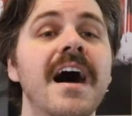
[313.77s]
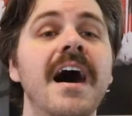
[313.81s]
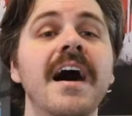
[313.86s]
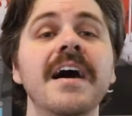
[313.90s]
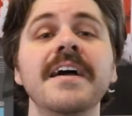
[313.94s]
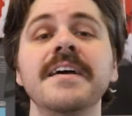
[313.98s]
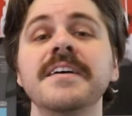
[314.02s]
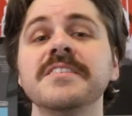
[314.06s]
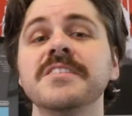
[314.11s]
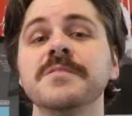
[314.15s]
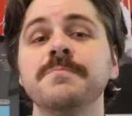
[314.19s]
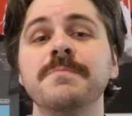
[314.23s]

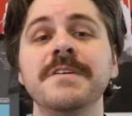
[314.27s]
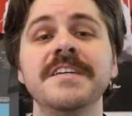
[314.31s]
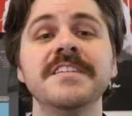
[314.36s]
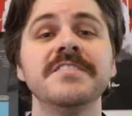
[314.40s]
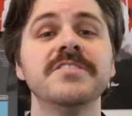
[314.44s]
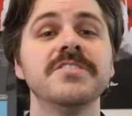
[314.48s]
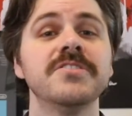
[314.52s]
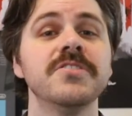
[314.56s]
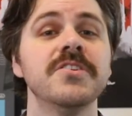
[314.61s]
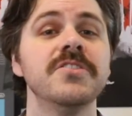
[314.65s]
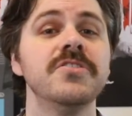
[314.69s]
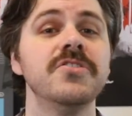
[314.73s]
ISP
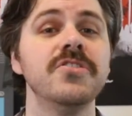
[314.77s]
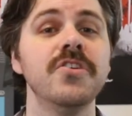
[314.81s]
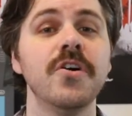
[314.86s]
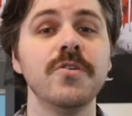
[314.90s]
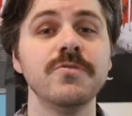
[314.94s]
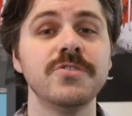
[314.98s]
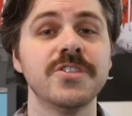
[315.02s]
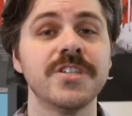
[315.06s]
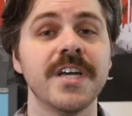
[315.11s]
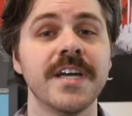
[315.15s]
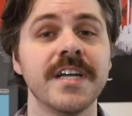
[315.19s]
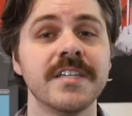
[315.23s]
stood no
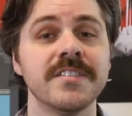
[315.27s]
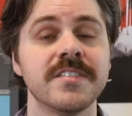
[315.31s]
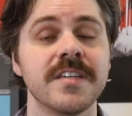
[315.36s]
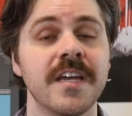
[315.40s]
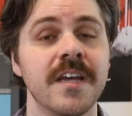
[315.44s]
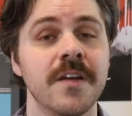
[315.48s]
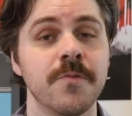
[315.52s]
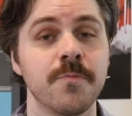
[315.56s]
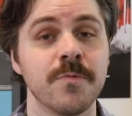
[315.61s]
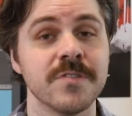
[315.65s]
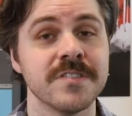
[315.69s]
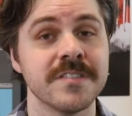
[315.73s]
chance
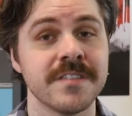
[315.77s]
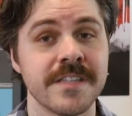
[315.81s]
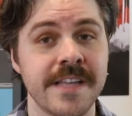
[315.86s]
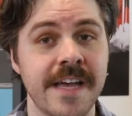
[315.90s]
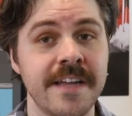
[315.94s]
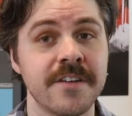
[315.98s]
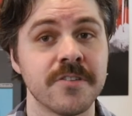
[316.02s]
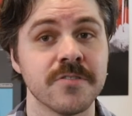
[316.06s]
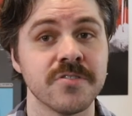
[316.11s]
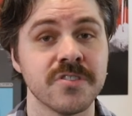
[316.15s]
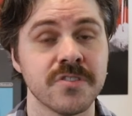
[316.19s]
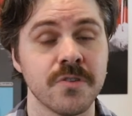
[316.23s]
and was
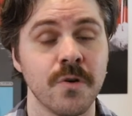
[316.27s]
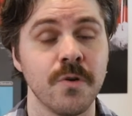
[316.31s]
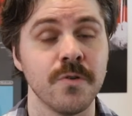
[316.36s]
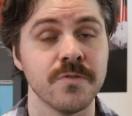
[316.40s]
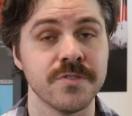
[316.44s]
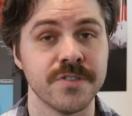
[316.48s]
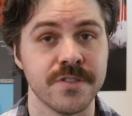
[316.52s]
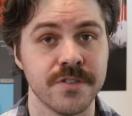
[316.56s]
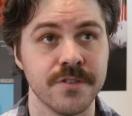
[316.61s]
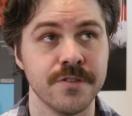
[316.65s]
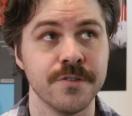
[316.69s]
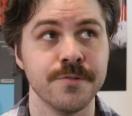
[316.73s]
later sold
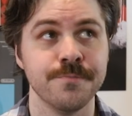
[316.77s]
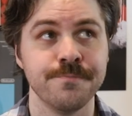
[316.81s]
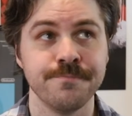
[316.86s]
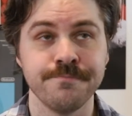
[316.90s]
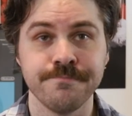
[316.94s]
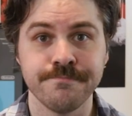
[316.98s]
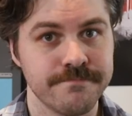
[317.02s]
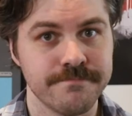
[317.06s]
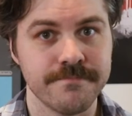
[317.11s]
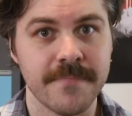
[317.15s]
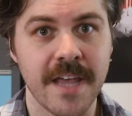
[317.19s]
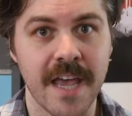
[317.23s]
to
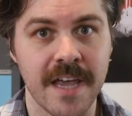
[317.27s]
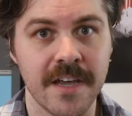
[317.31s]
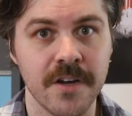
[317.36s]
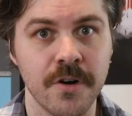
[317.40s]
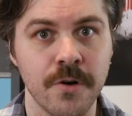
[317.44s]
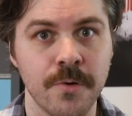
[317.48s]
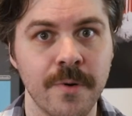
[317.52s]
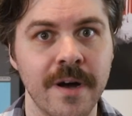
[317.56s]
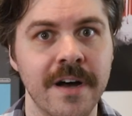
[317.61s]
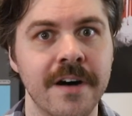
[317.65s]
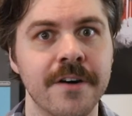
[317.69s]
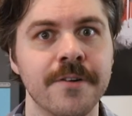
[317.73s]

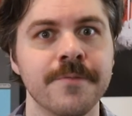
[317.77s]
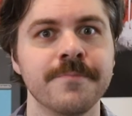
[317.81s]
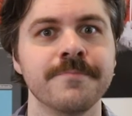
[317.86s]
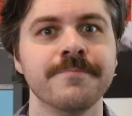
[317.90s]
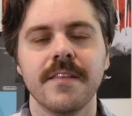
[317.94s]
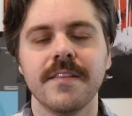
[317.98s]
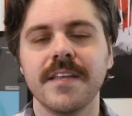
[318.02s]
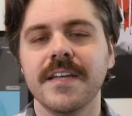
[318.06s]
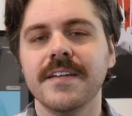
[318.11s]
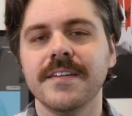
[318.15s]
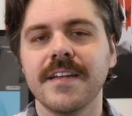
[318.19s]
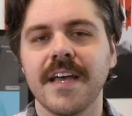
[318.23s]
AOL.
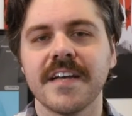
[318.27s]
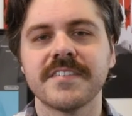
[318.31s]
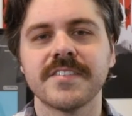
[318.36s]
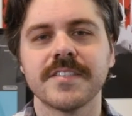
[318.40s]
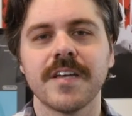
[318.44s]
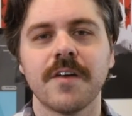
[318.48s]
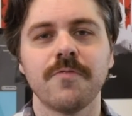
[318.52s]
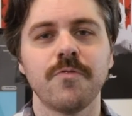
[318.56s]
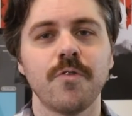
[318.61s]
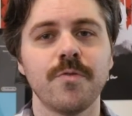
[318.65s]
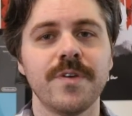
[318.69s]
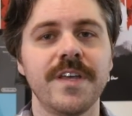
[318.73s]
The next
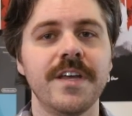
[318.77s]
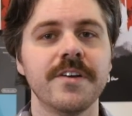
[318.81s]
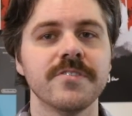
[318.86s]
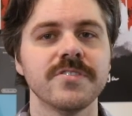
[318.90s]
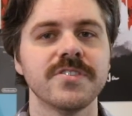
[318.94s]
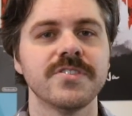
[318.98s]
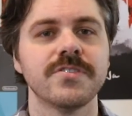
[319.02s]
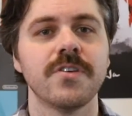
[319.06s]
several years